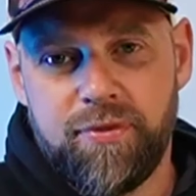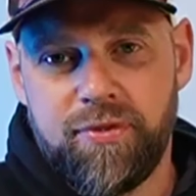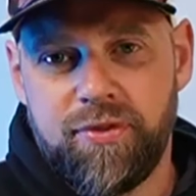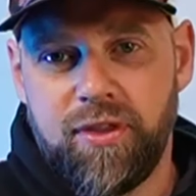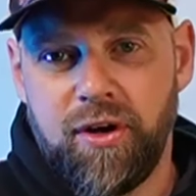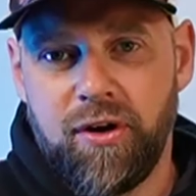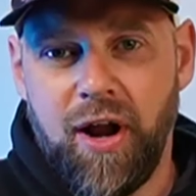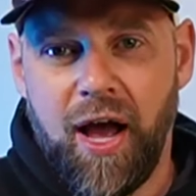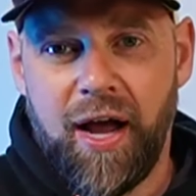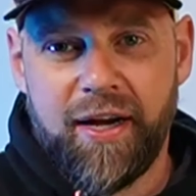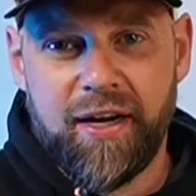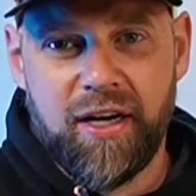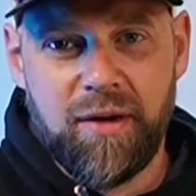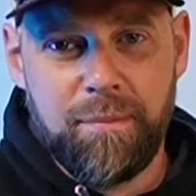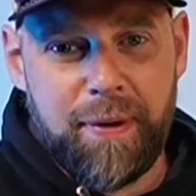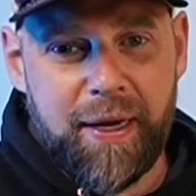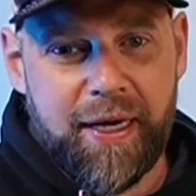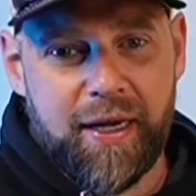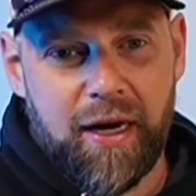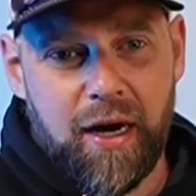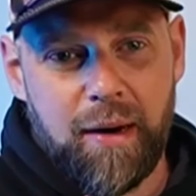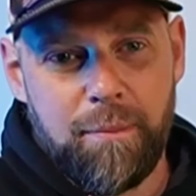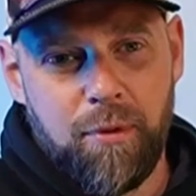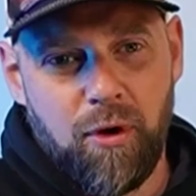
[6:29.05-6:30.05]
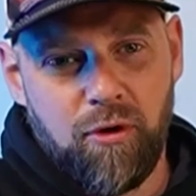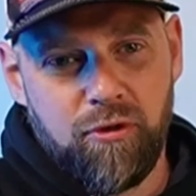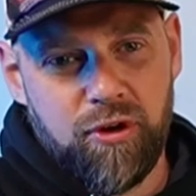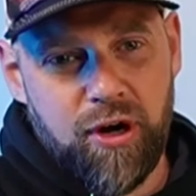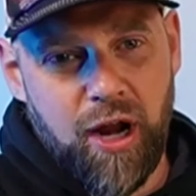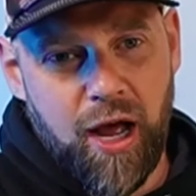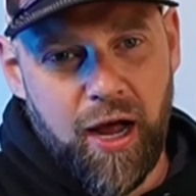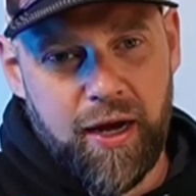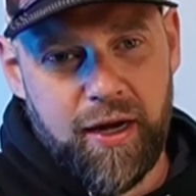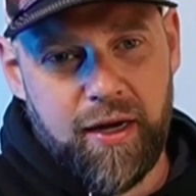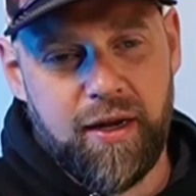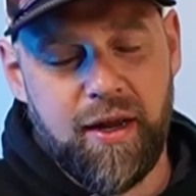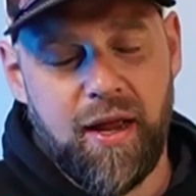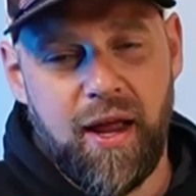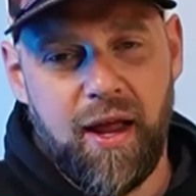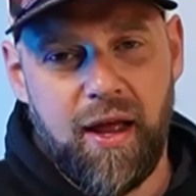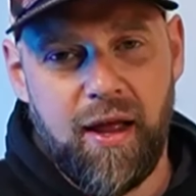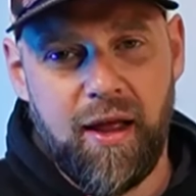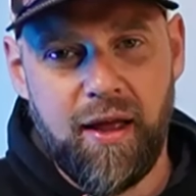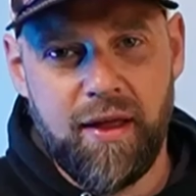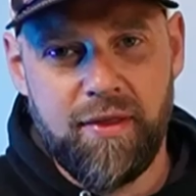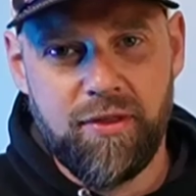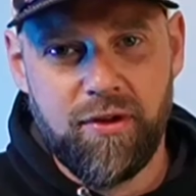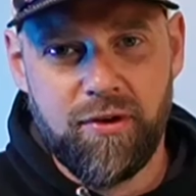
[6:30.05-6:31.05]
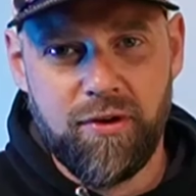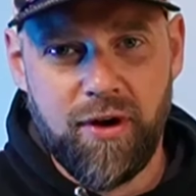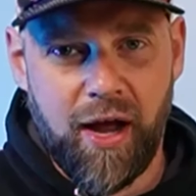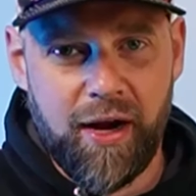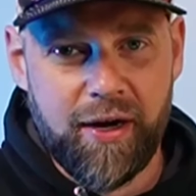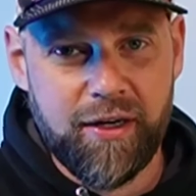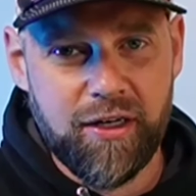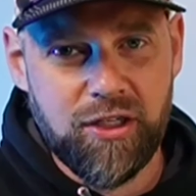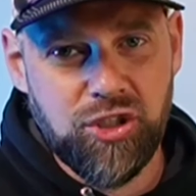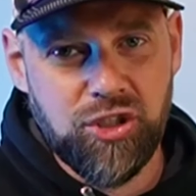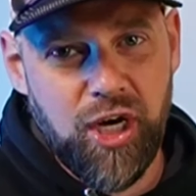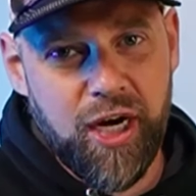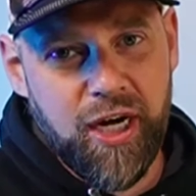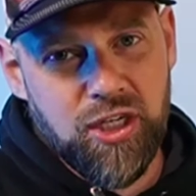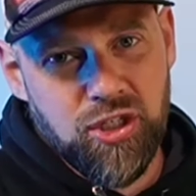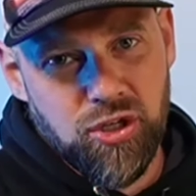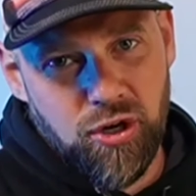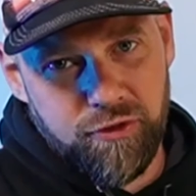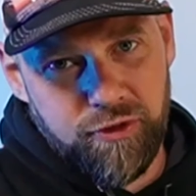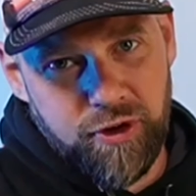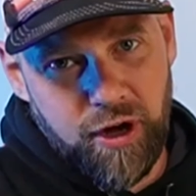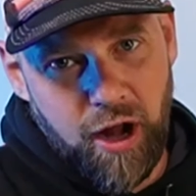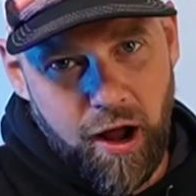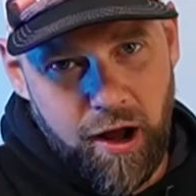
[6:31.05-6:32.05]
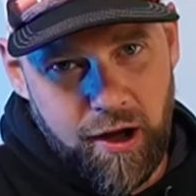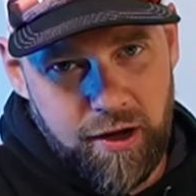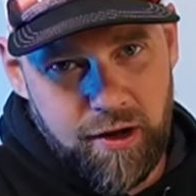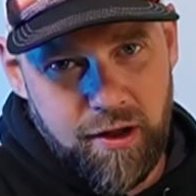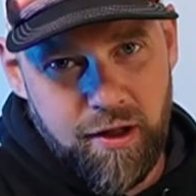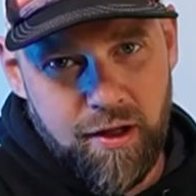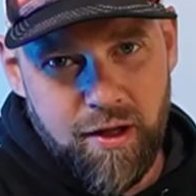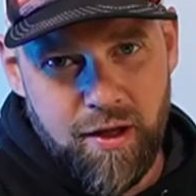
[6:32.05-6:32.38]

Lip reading: They're not going to pick it up overnight, and they're not going to change overnight,